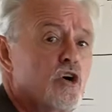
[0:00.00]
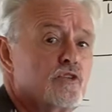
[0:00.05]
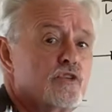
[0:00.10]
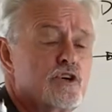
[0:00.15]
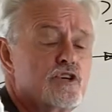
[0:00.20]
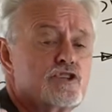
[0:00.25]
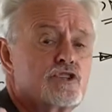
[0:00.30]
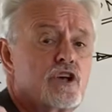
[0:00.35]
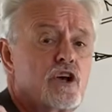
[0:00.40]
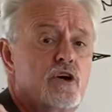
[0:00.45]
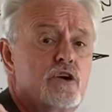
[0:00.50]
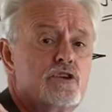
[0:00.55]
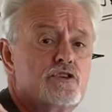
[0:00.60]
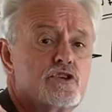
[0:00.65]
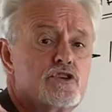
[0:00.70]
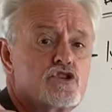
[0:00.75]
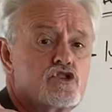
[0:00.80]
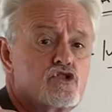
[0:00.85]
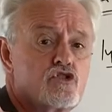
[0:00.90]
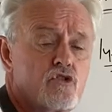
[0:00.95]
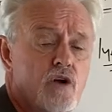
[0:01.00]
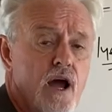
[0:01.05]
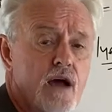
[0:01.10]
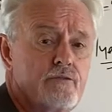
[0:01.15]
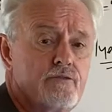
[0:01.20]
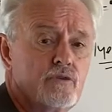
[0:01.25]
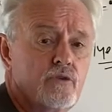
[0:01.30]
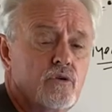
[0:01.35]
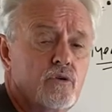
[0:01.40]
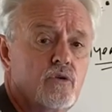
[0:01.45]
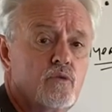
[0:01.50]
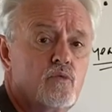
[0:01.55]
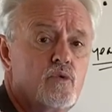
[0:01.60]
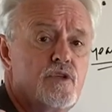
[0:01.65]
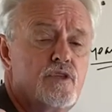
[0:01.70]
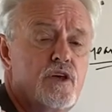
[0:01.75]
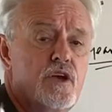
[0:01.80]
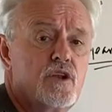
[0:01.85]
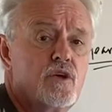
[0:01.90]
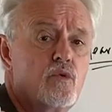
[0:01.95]
that's going to travel,
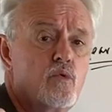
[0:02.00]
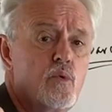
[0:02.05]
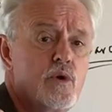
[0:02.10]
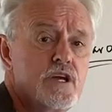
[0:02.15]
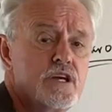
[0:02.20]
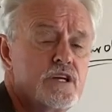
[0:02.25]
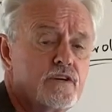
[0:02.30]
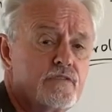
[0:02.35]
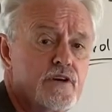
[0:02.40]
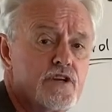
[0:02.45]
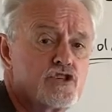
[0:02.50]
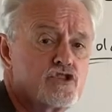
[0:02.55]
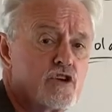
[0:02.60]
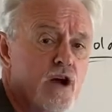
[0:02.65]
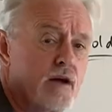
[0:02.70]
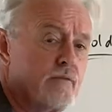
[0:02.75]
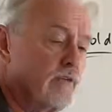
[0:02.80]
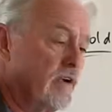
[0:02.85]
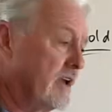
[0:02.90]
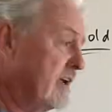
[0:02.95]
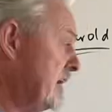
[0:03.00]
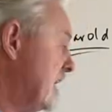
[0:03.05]
within a week of it traveling,